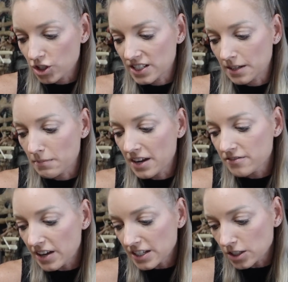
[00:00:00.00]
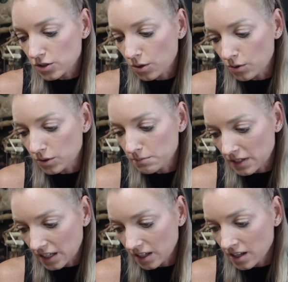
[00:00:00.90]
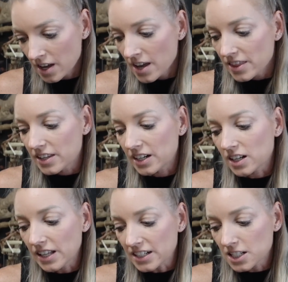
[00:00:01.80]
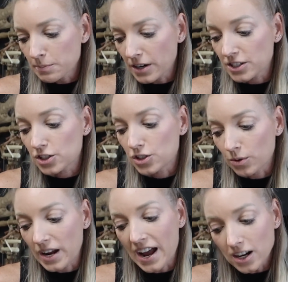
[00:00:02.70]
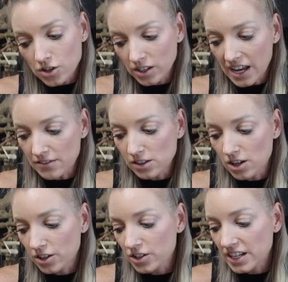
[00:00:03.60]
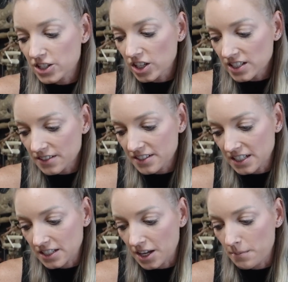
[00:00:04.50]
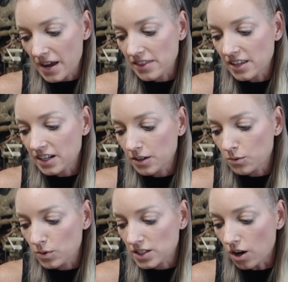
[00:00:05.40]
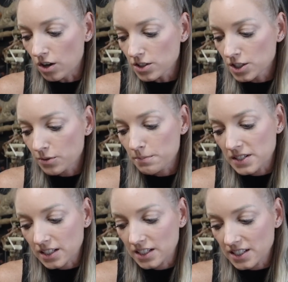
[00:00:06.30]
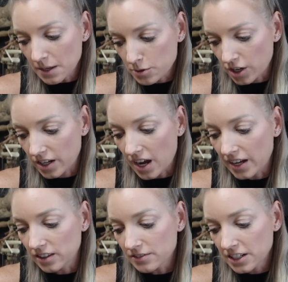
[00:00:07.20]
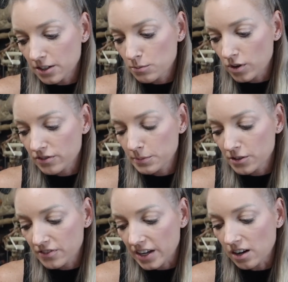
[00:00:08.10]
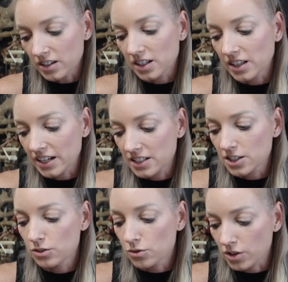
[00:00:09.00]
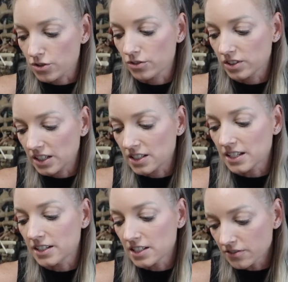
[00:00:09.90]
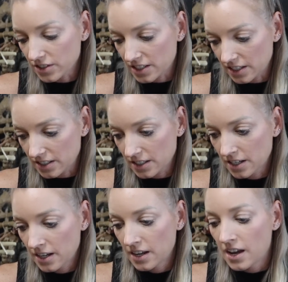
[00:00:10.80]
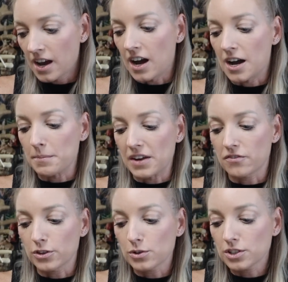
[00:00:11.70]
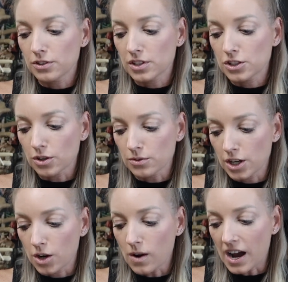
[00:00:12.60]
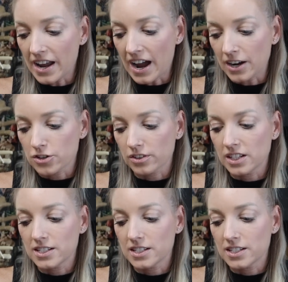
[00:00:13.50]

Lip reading: She said, my vet told me that Eclectus parrots don't actually have a longer digestive system, and that it was also a misconception. I'd love to hear more from your vet on Eclectus nutritional needs and differences. And for those of you that don't know, I actually